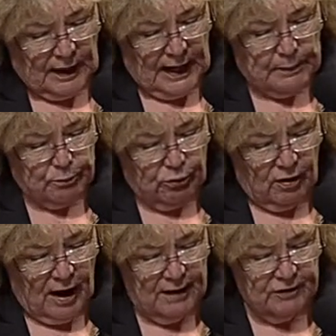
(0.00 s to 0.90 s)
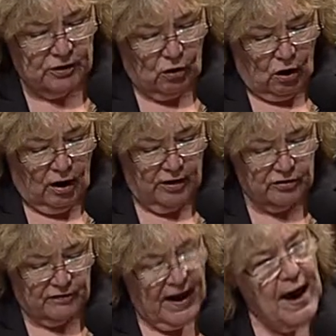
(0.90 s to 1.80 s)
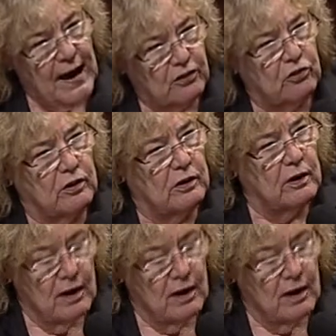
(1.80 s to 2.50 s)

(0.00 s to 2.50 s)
a private cause of action